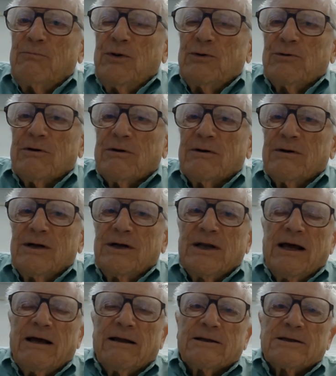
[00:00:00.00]
computer
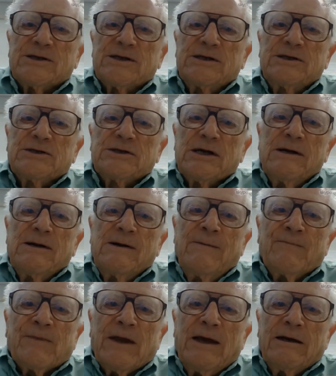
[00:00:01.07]
analyses.
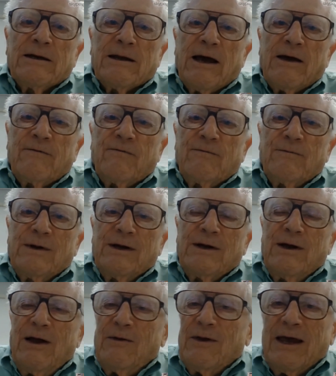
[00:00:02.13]
And
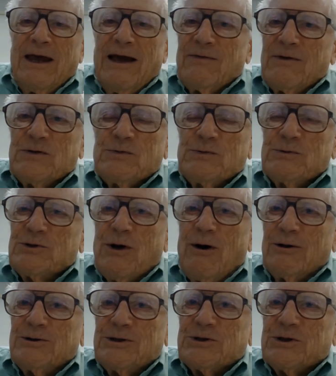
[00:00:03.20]
again, this was
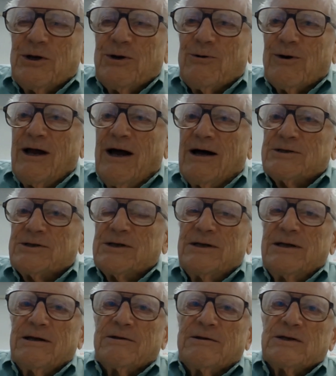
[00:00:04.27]
all just
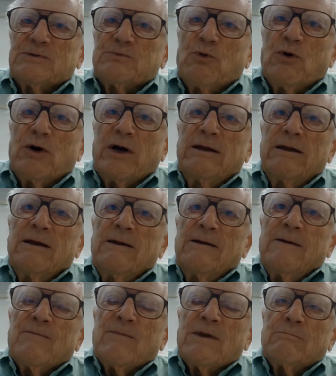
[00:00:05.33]
curiosity at this point.
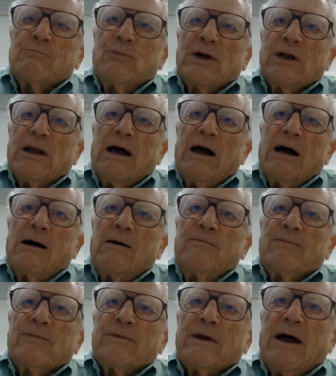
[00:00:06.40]
But
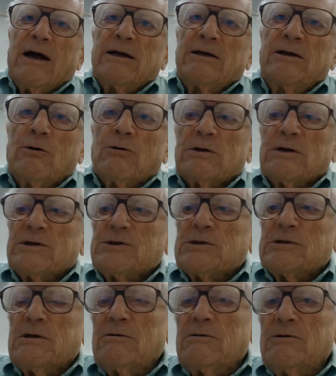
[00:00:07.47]
I
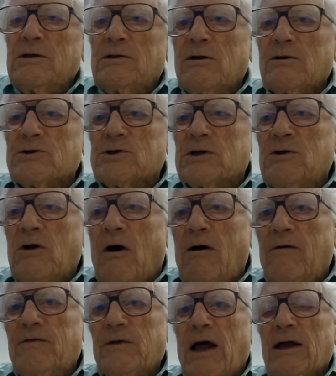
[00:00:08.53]
noticed that there's an
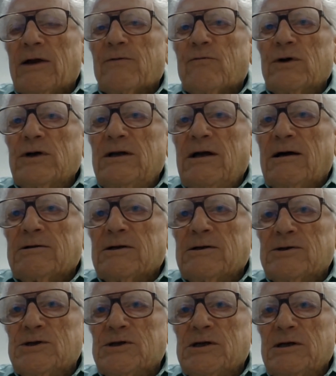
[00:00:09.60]
awful lot of
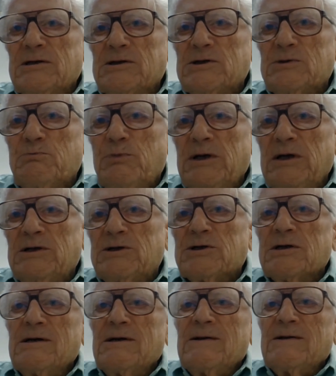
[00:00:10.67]
redundancy in
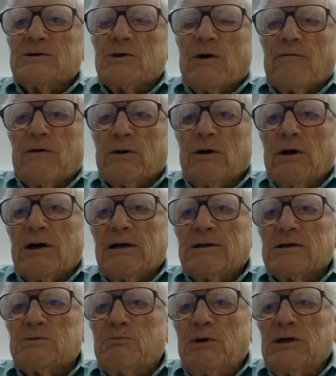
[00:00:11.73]
speech. So if you look
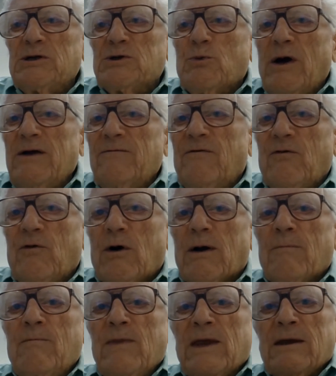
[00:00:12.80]
at a speech
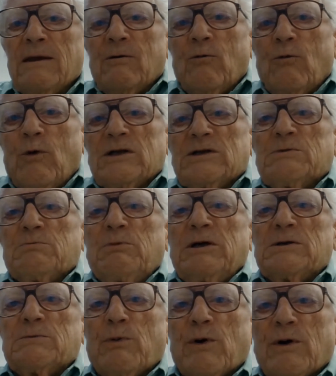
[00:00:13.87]
waveform, one
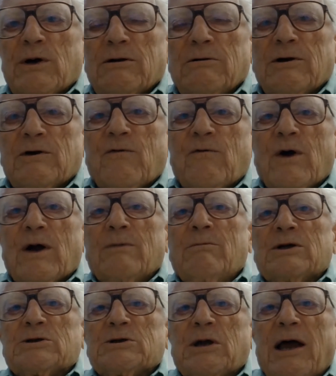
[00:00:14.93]
speech period looks very
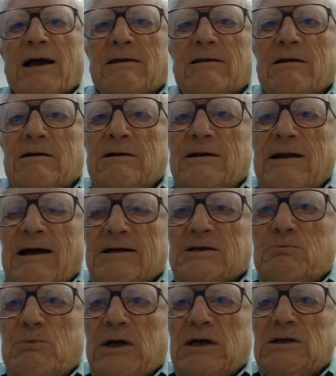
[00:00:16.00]
much like the next
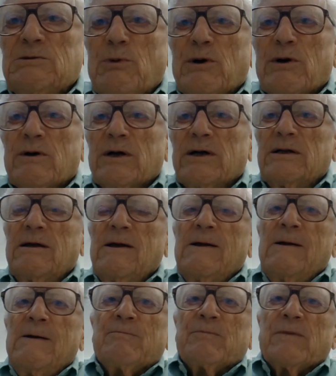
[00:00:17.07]
speech period.
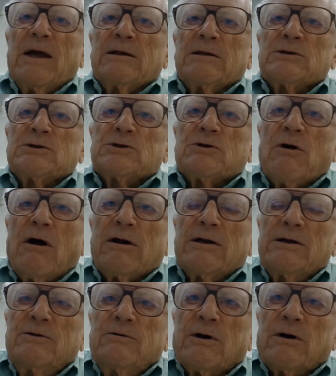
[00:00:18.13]
And it
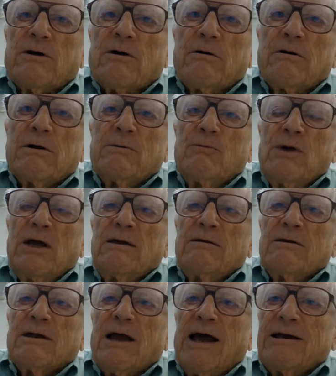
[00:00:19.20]
started to occur to me
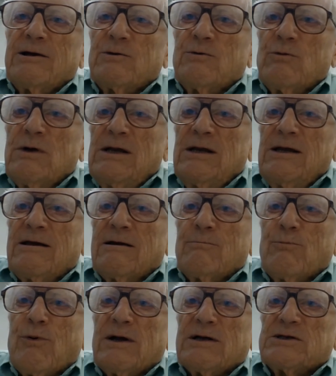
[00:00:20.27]
that I could really
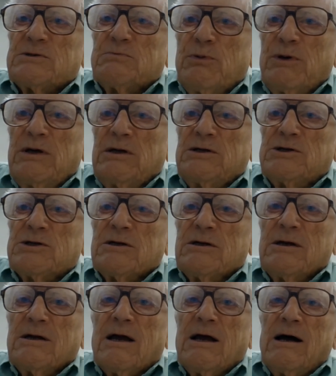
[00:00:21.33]
compress speech
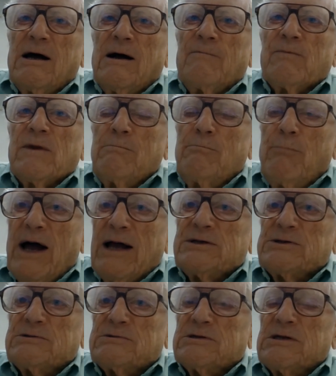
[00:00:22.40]
by
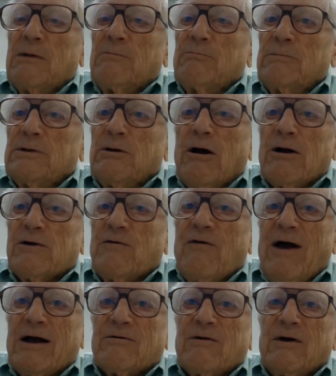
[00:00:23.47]
some large
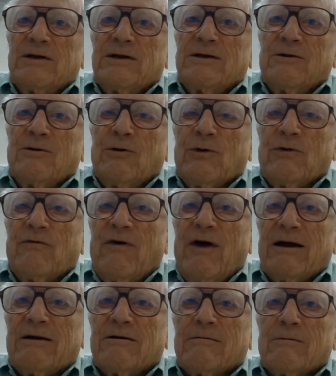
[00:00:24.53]
factor. I didn't know the
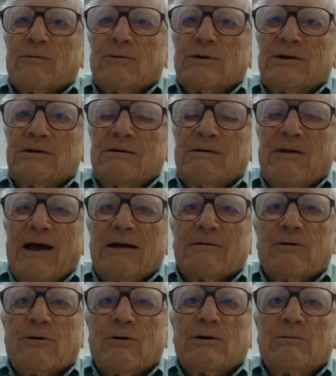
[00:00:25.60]
factor when that
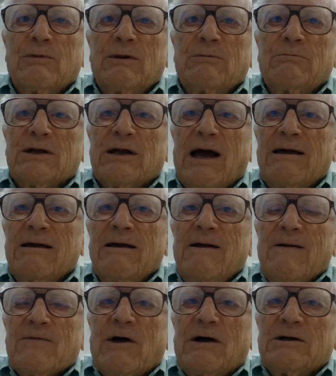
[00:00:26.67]
occurred to me, but I
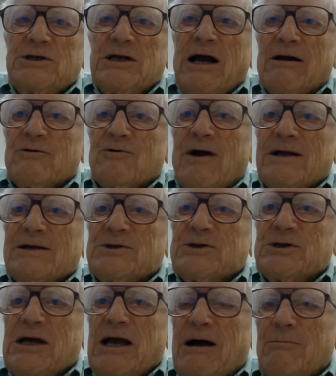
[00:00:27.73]
thought, gee, I'll try to
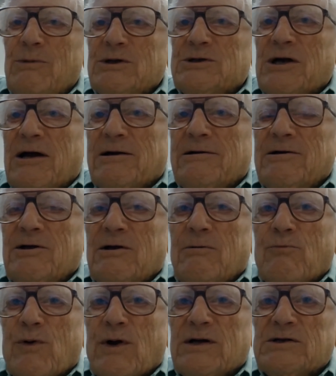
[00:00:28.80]
see how much I can
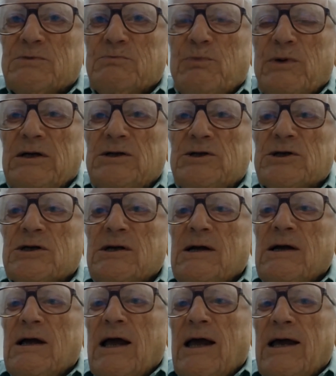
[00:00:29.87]
compress speech.
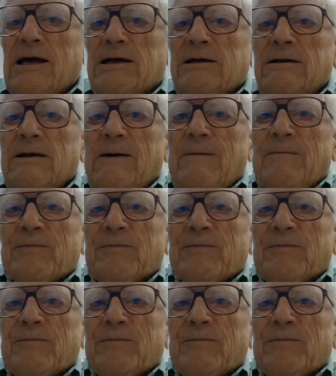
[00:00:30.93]
And